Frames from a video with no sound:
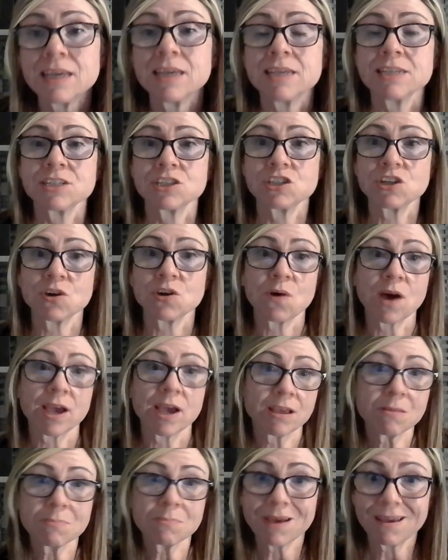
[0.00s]
So I
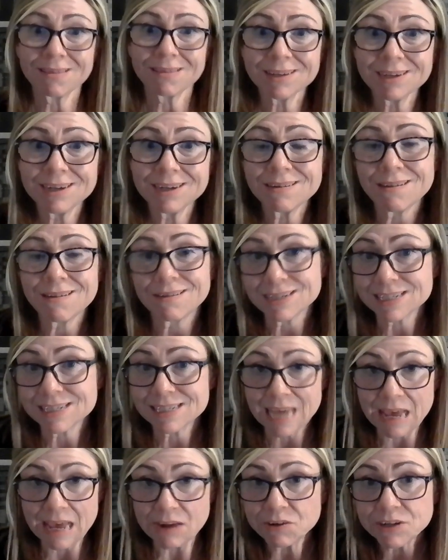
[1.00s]
got pelleted on a
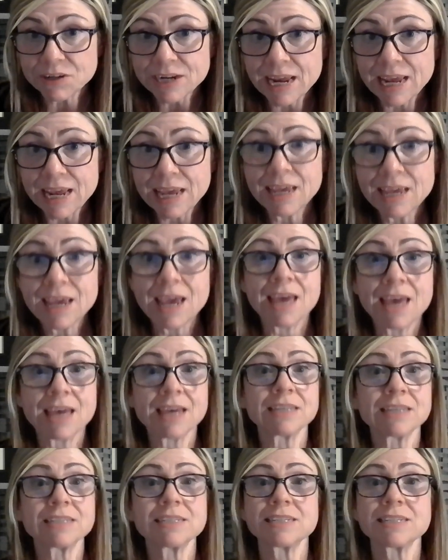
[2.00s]
Saturday,
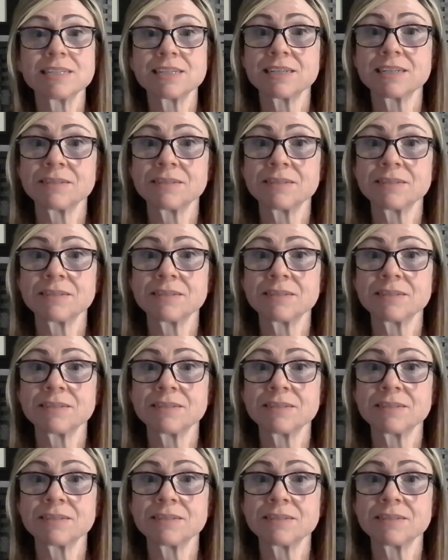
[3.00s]
and